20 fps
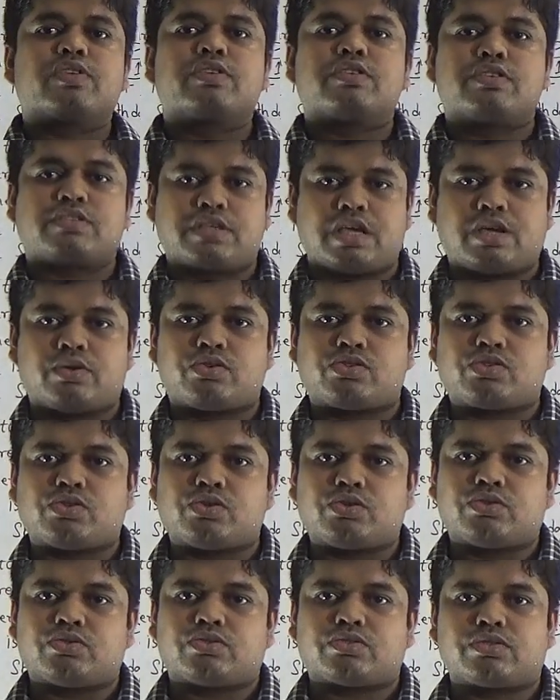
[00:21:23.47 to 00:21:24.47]
See you
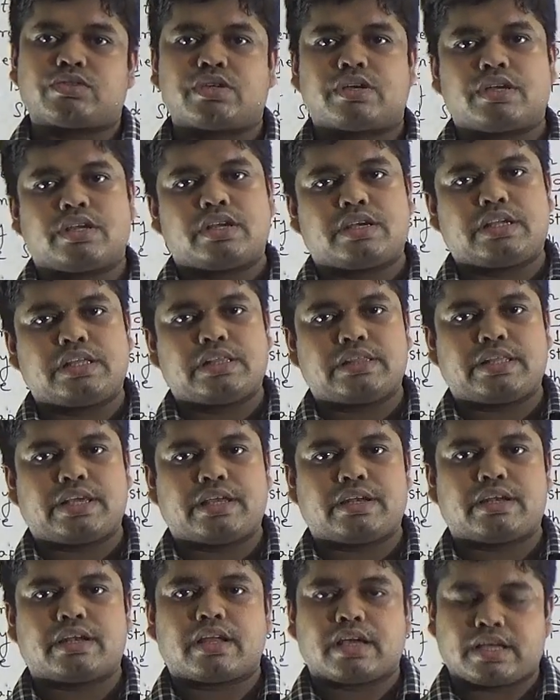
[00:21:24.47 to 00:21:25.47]
soon. Till
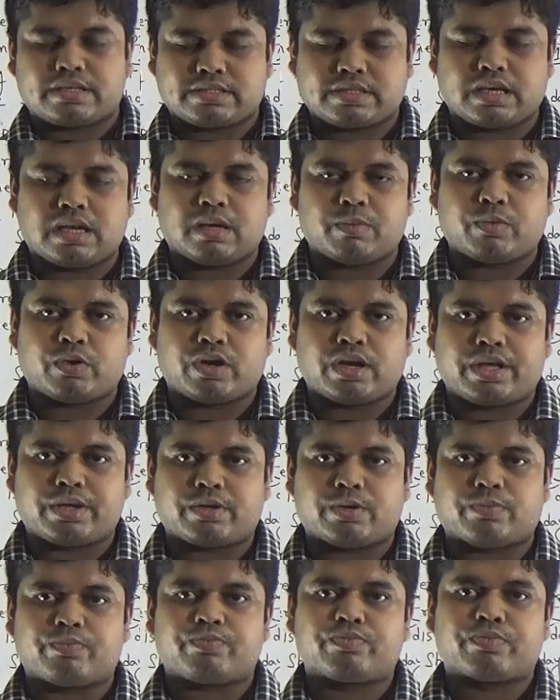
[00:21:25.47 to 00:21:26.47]
then, Assalamu
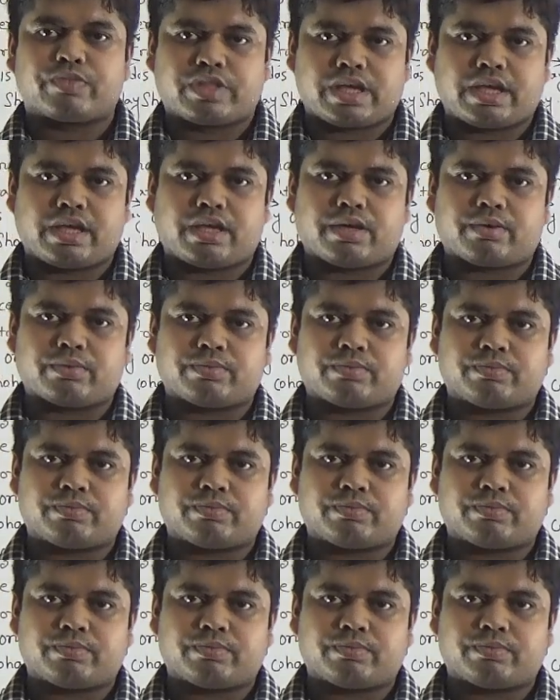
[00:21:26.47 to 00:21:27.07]
alaikum. Thank you.